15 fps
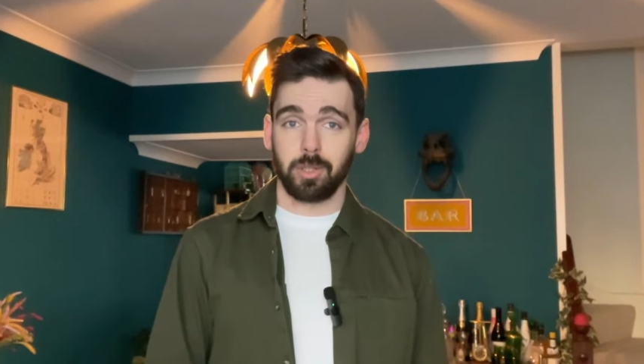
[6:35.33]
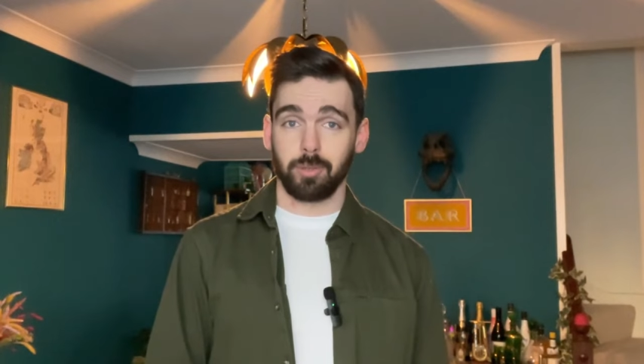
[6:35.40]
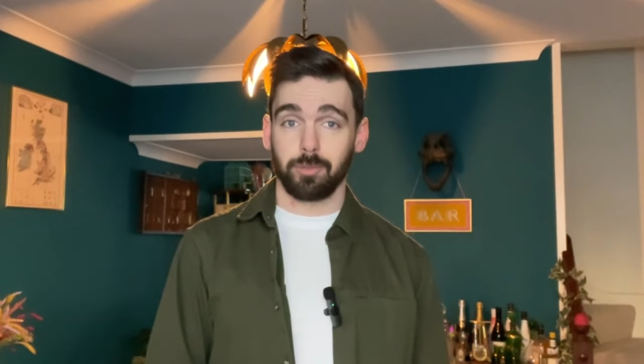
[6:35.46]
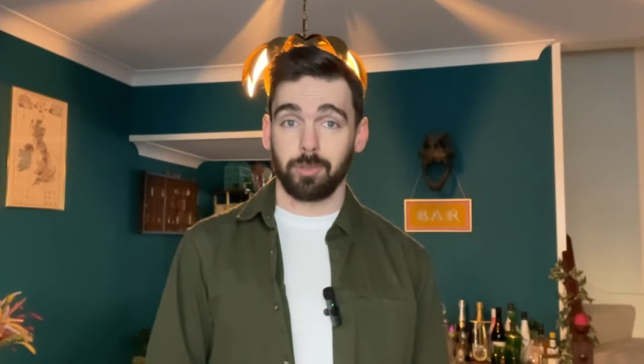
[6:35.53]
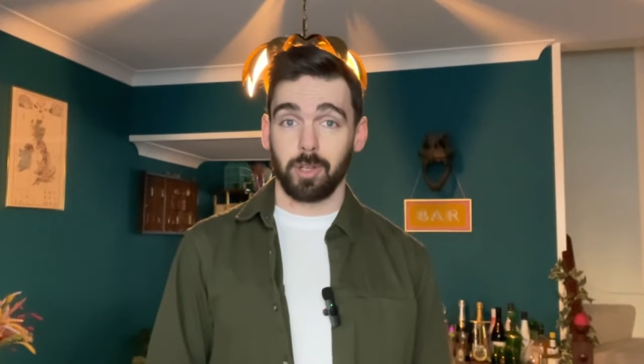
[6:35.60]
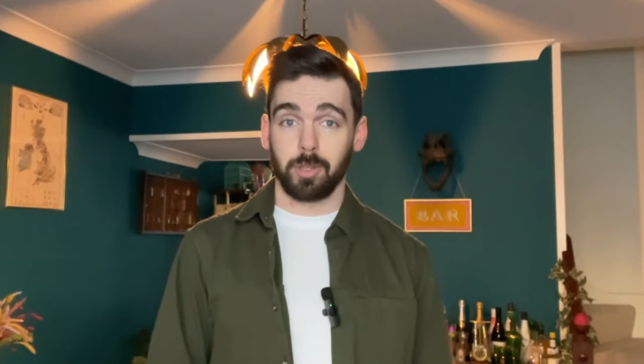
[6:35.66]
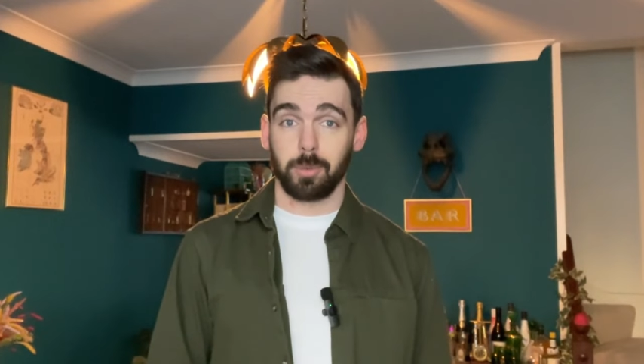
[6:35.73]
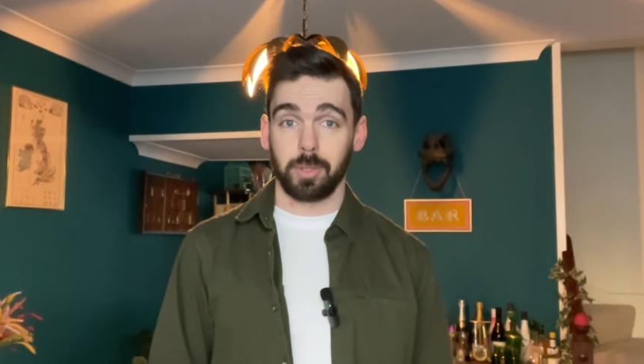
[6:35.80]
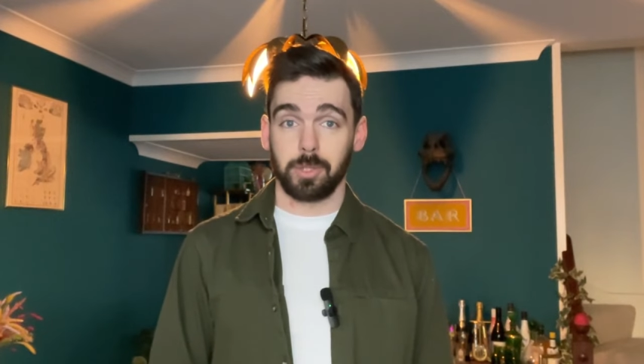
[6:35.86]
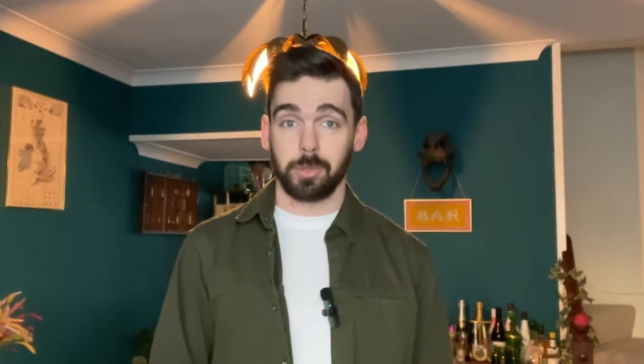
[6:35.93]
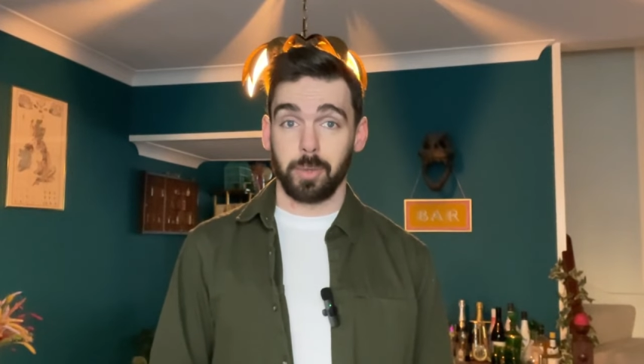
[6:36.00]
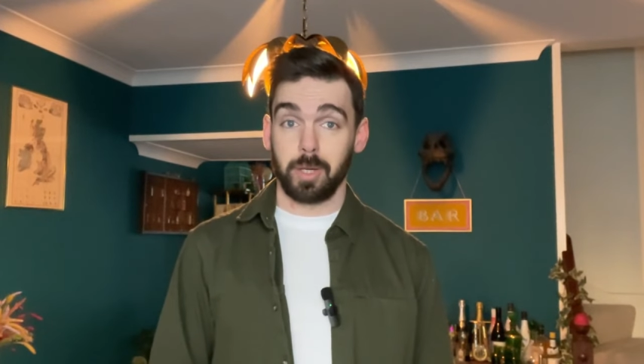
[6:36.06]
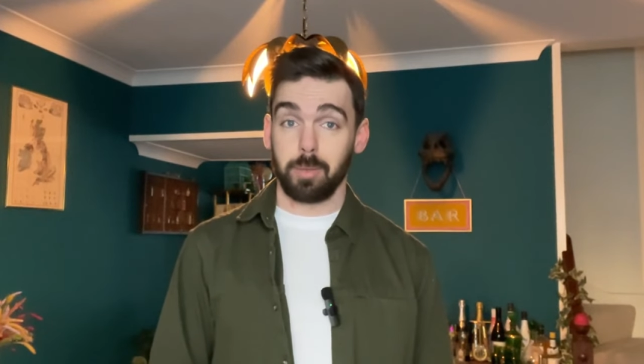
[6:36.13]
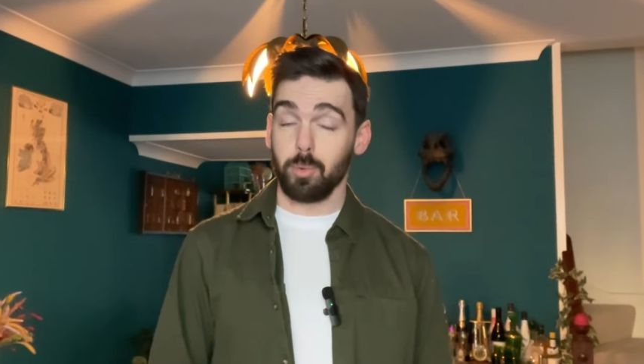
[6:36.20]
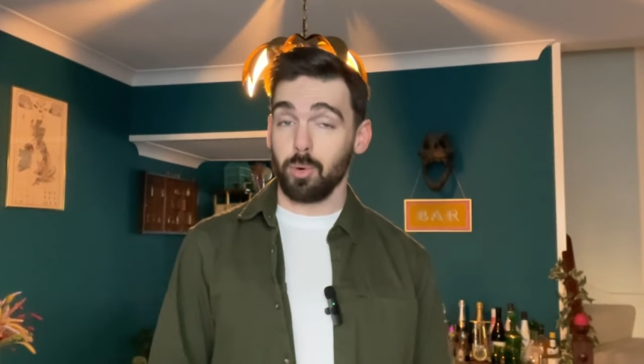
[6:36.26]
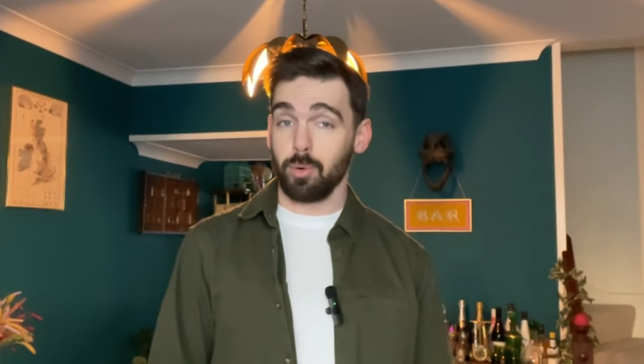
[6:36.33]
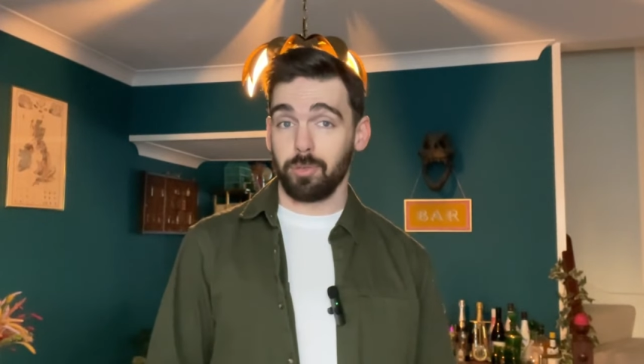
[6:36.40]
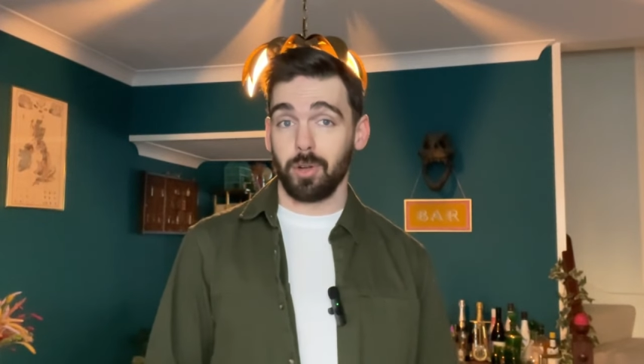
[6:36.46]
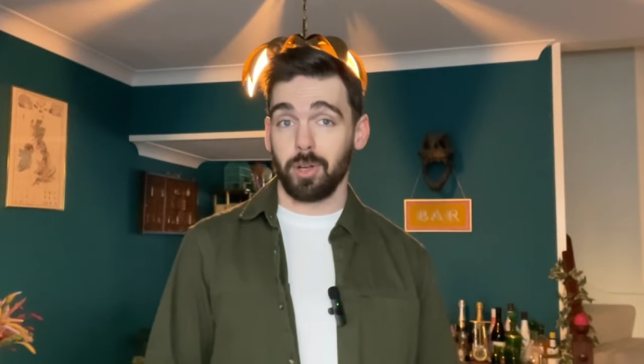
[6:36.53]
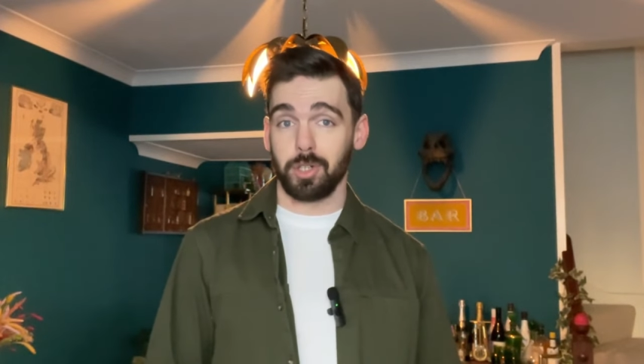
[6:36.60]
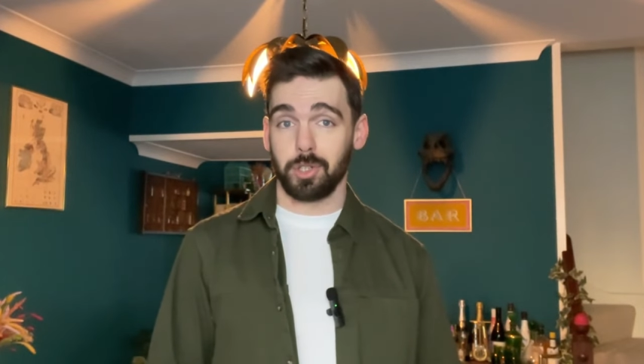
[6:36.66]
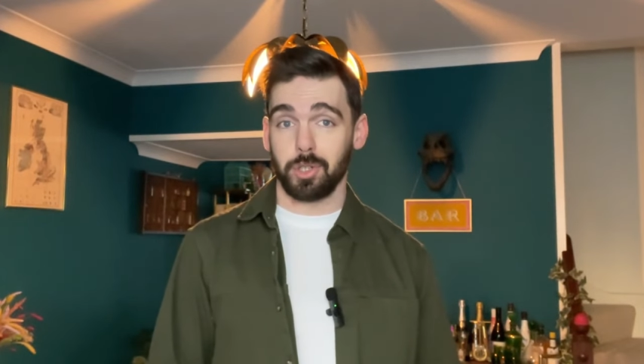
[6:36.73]
look further into any more
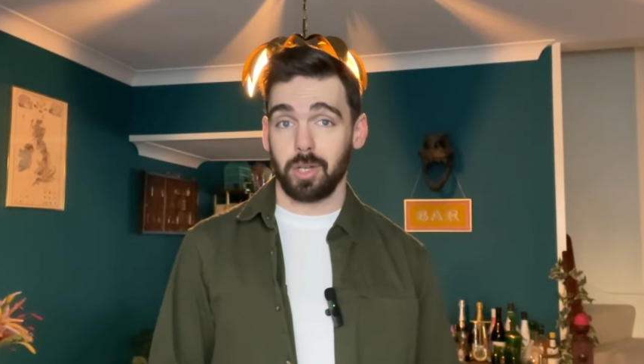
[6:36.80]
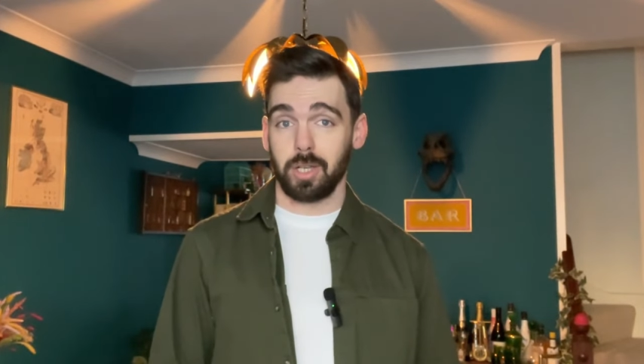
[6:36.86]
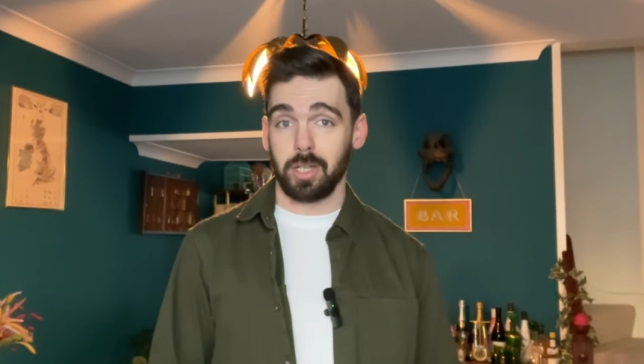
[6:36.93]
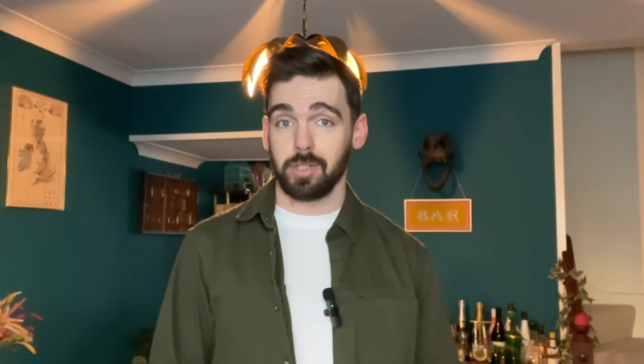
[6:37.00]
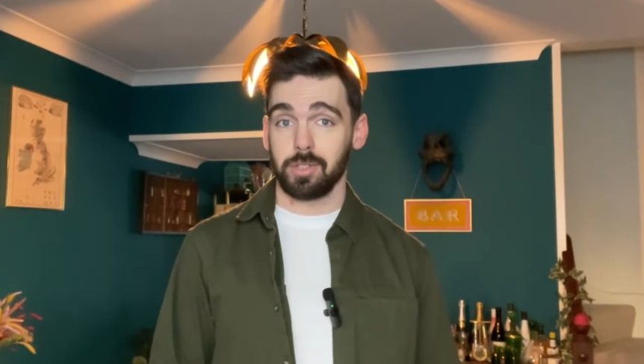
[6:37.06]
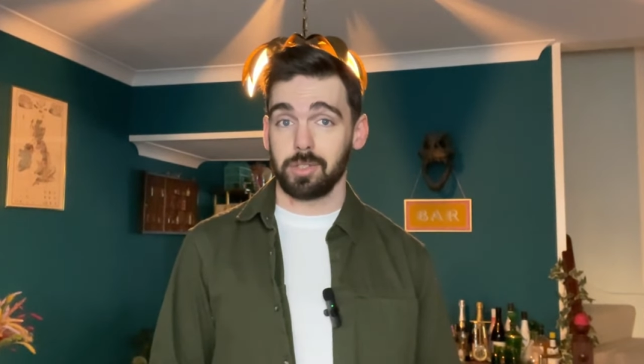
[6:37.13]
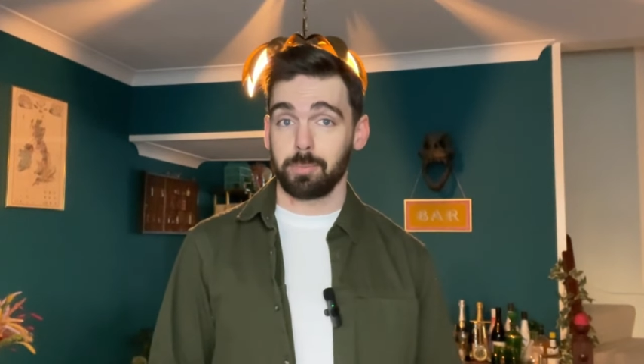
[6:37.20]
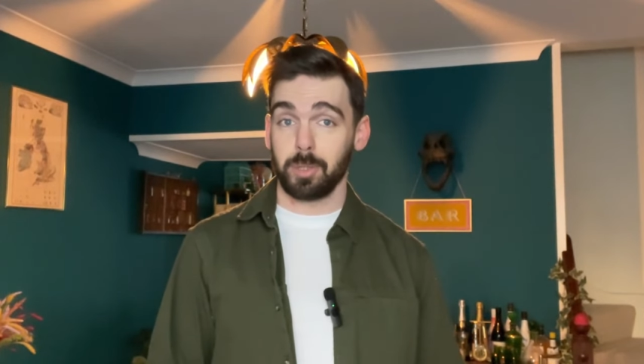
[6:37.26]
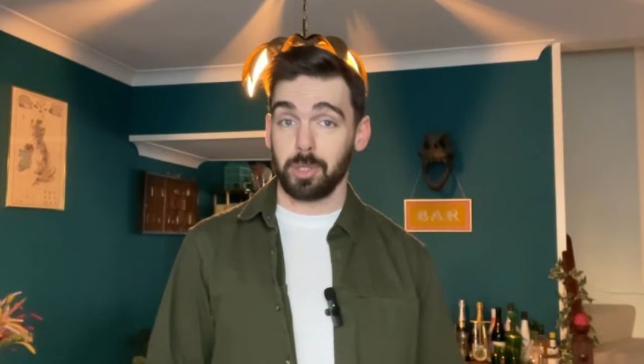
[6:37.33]
flying giants,